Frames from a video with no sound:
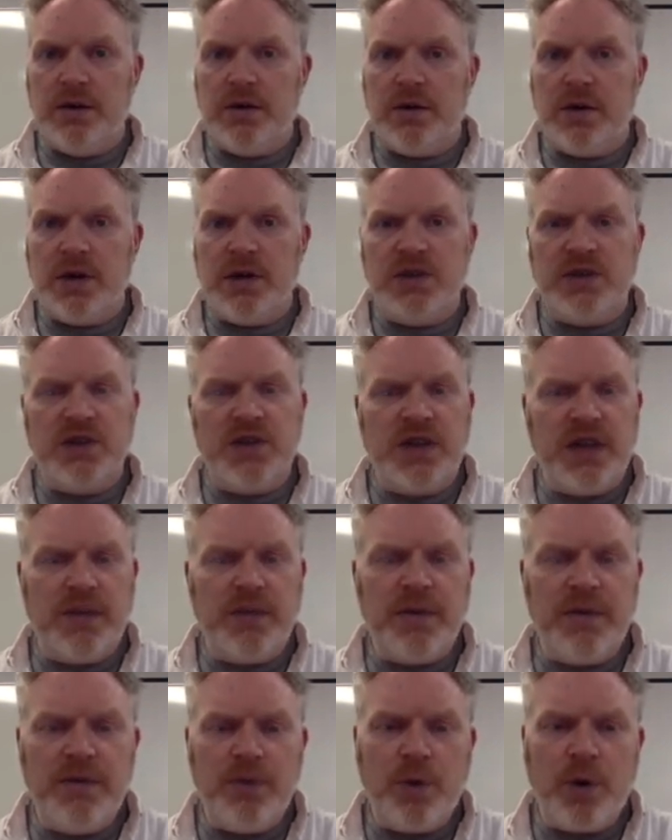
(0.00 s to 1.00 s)
Okay, so they can
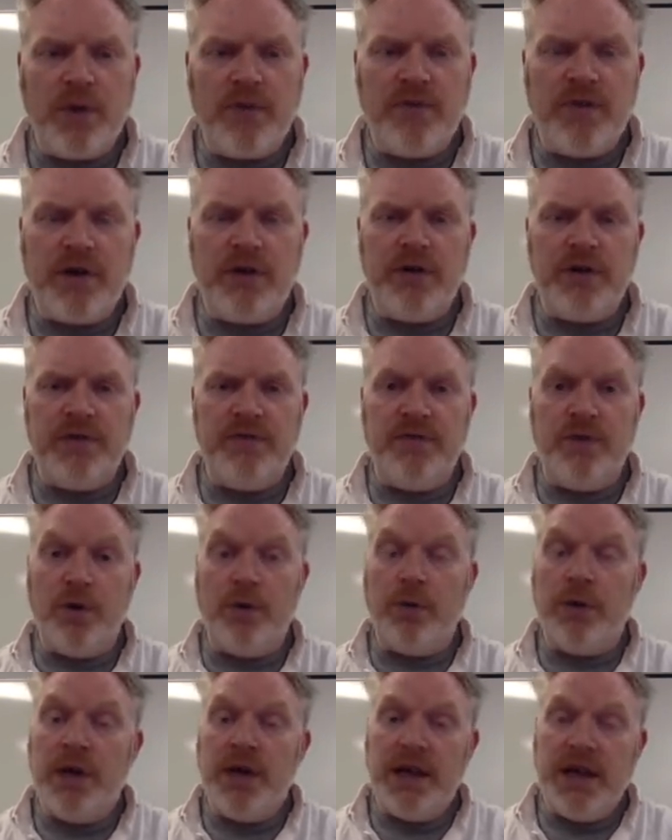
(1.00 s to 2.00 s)
be quite varied in form,
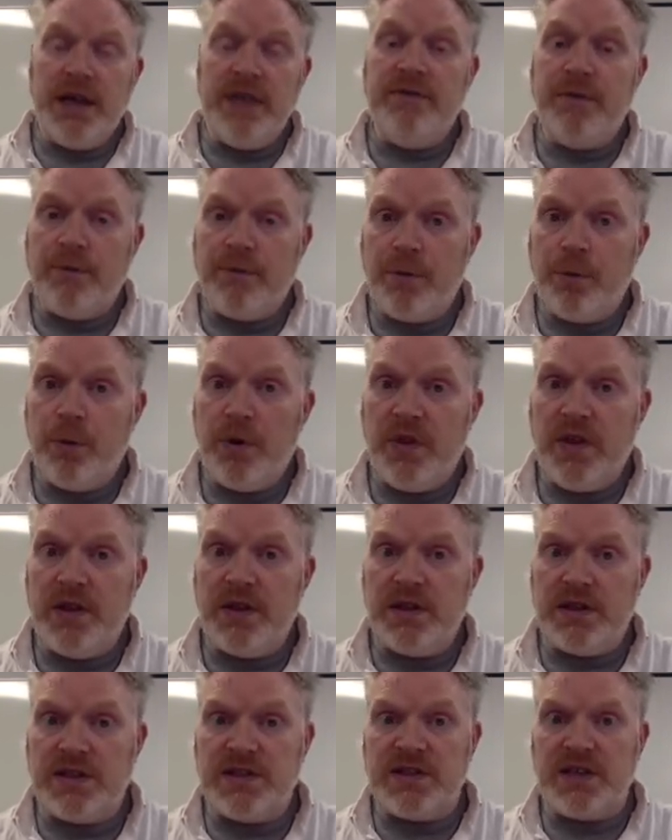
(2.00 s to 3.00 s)
even from within
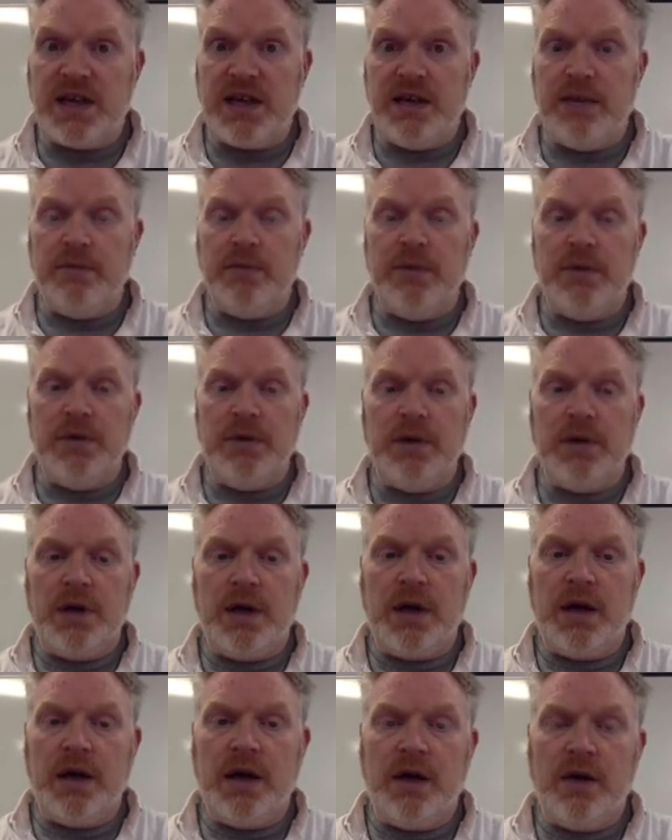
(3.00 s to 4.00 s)
the same
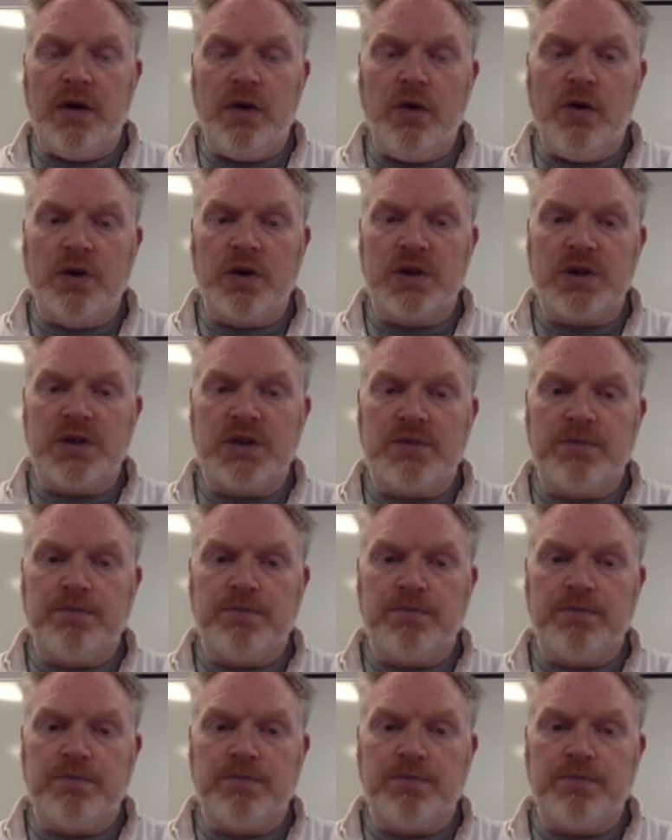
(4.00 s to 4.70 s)
organism.